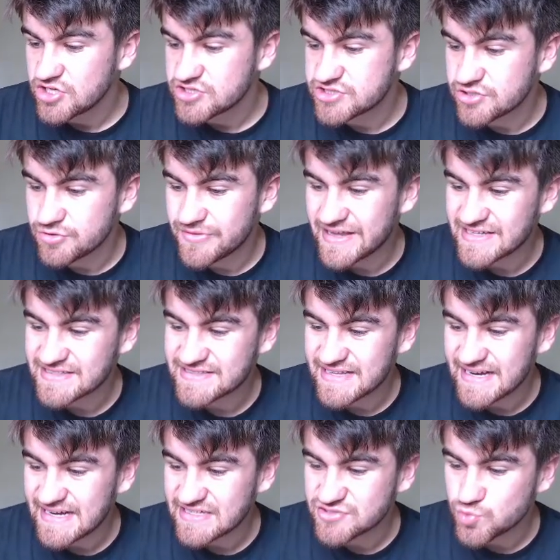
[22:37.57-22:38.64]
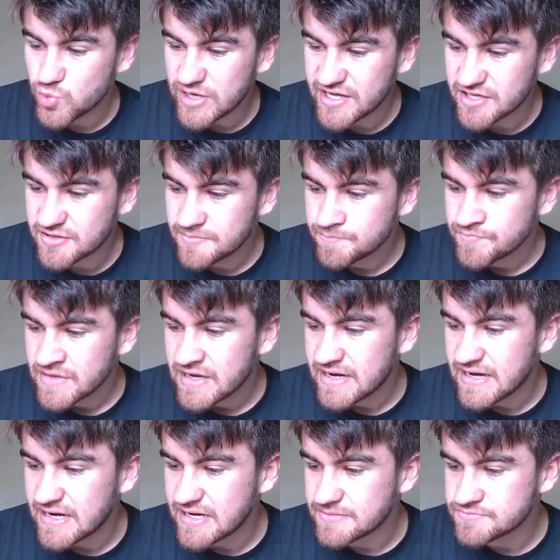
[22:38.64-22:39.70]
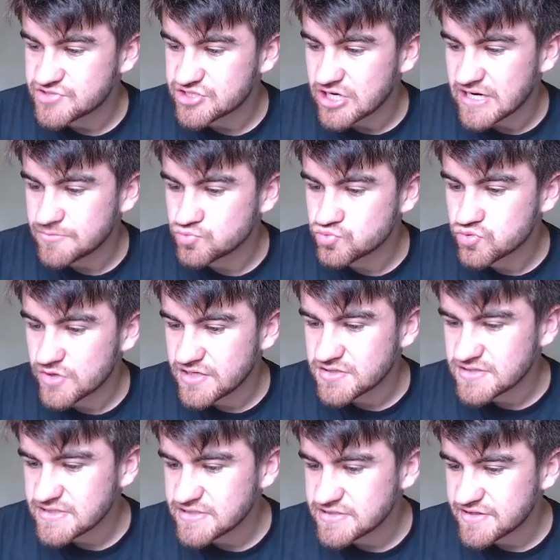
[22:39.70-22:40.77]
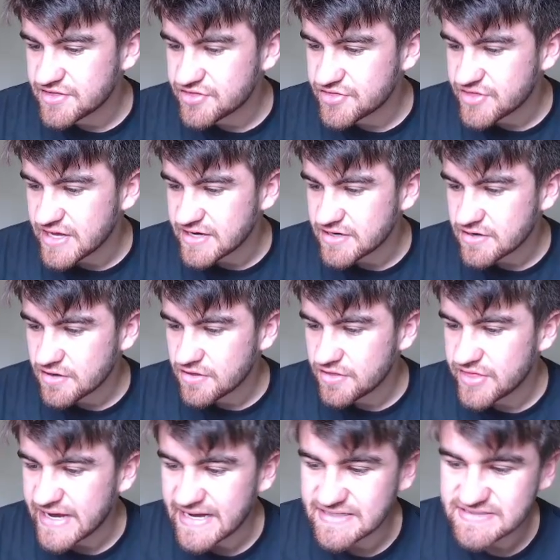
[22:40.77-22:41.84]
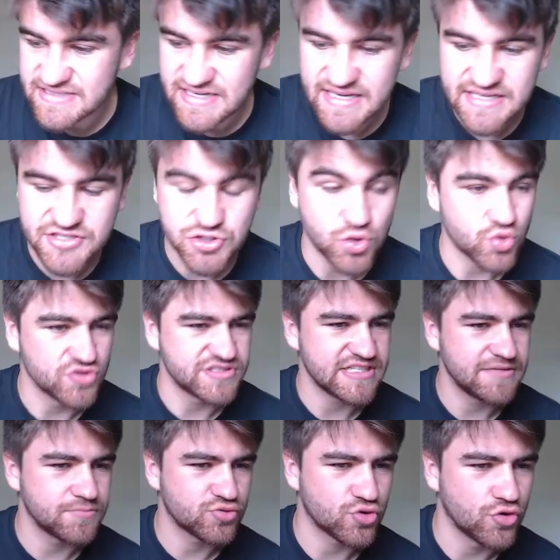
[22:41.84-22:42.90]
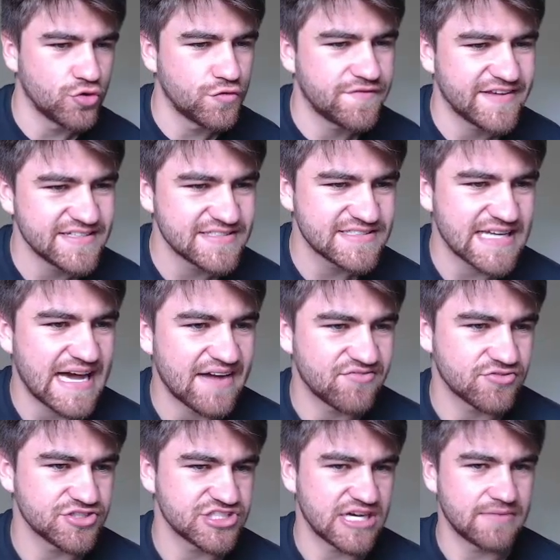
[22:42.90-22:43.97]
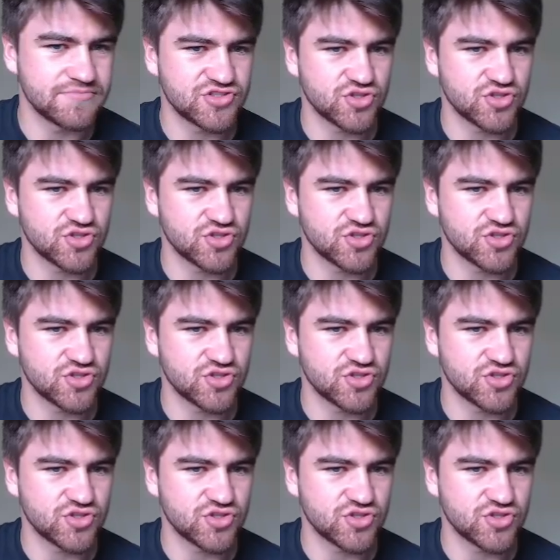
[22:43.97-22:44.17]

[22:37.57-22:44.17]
So there's that as well. So I'm really think that he could improve his average up